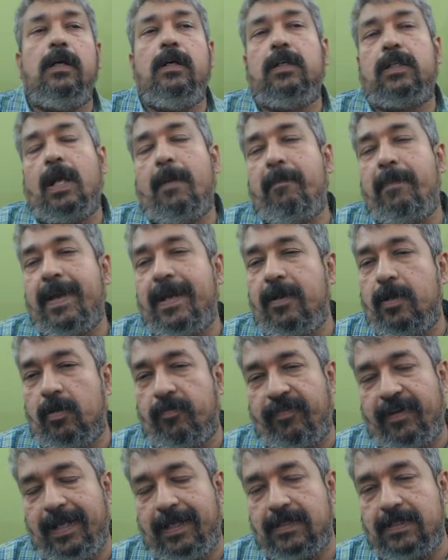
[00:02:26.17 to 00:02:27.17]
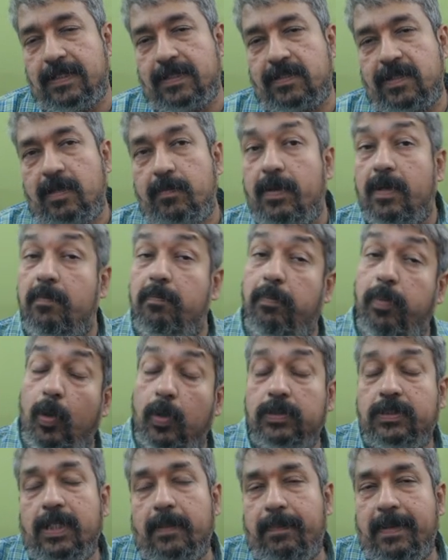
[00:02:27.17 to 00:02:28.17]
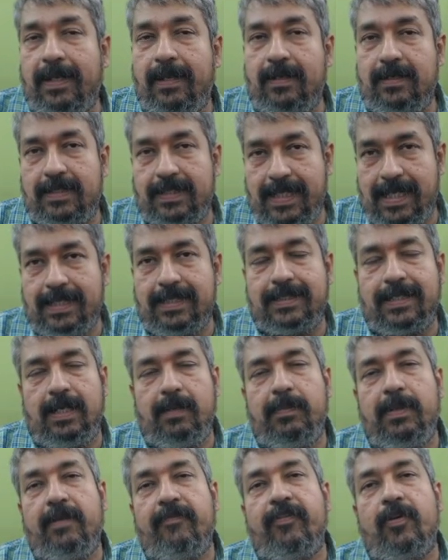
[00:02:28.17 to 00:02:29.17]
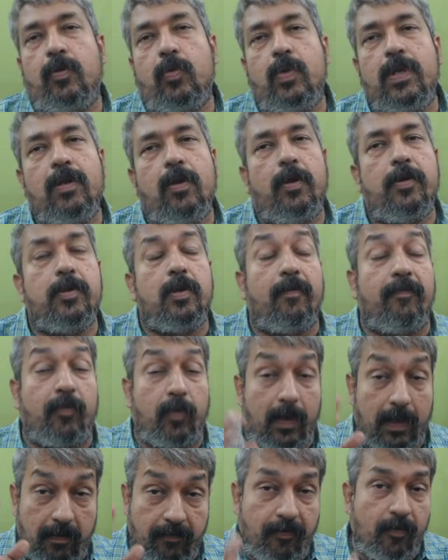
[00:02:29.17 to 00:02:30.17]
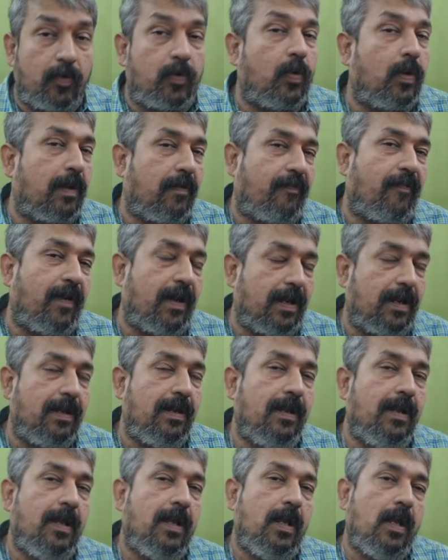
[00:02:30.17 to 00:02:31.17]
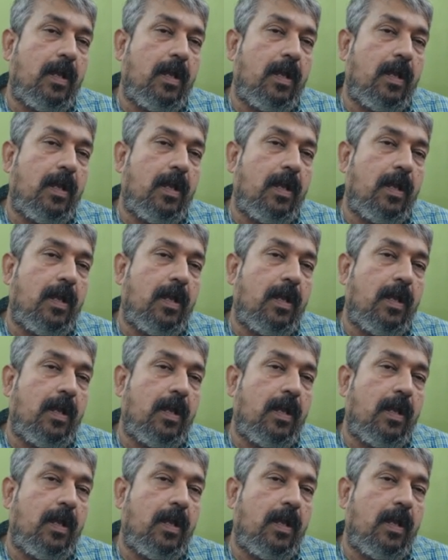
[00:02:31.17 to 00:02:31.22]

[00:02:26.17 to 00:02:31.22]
comparative financial statement, both the periods. See, example, if you're doing audit of 24-25,